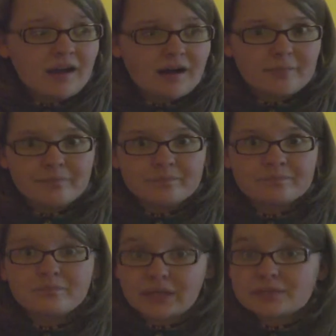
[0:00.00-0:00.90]
um,
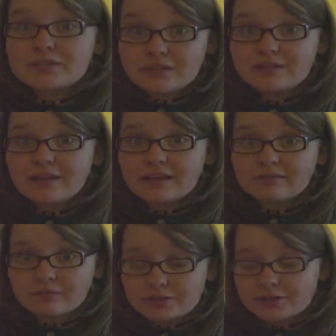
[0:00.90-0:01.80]
but it was a good
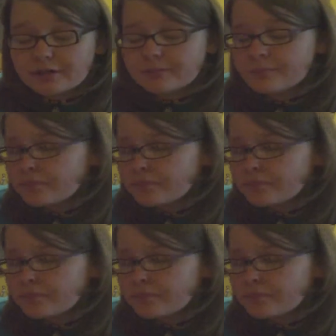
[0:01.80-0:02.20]
thing, for sure.